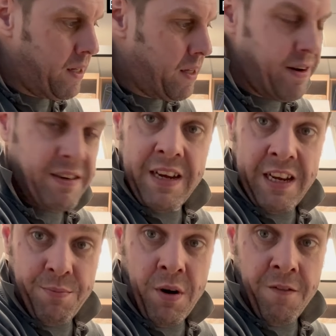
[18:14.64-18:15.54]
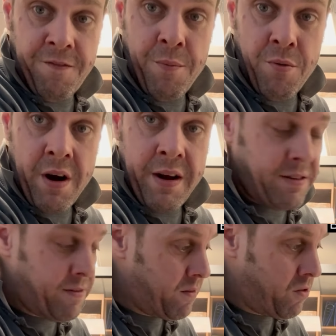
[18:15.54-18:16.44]
it's marked February
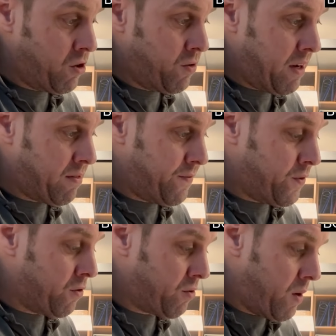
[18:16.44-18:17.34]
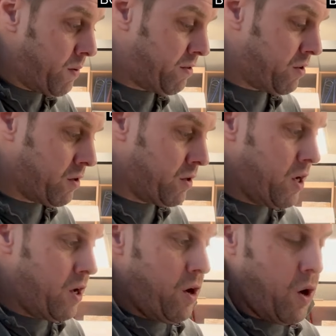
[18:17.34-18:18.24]
2004, so I know what it's done.
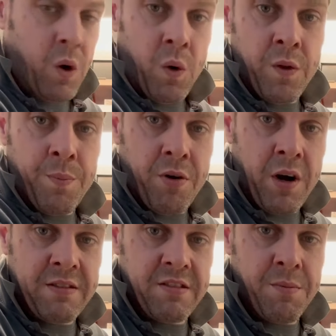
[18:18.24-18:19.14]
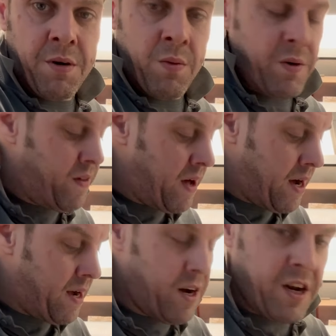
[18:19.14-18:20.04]
All the prices are marked with
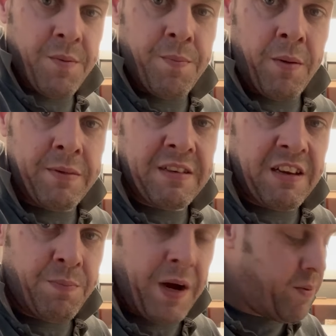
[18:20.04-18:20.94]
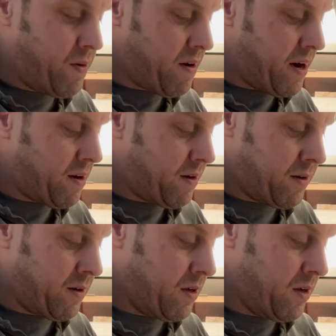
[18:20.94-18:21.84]
that, and at the bottom it says paid with credit
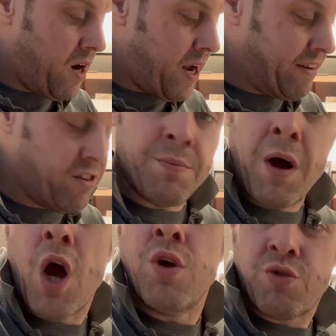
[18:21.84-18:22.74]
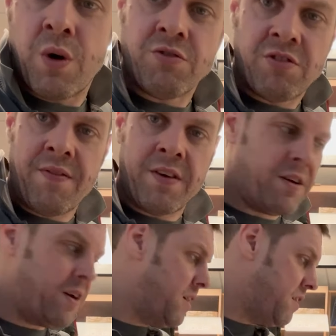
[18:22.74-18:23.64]
card, and it's number 0207.
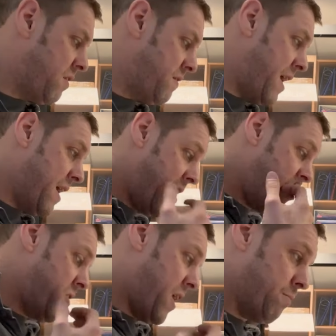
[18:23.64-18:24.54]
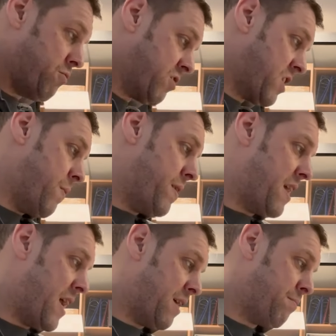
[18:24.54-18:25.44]
So now, I'm just going
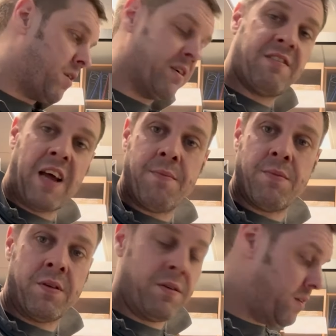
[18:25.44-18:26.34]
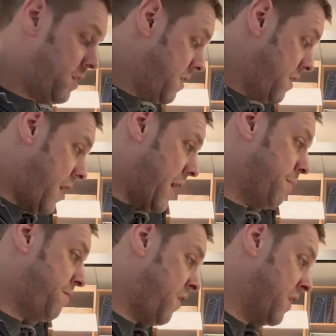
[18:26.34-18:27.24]
down my statement, and
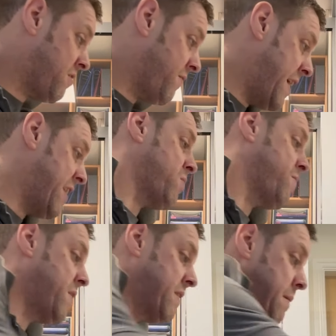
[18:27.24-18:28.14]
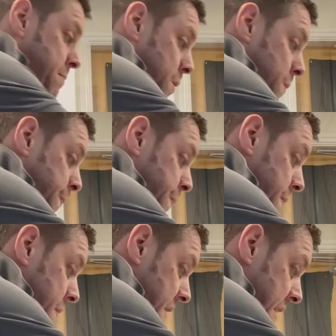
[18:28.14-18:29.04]
I'm finding, so the next one, for example,
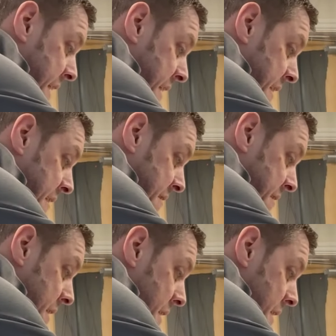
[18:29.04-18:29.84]
is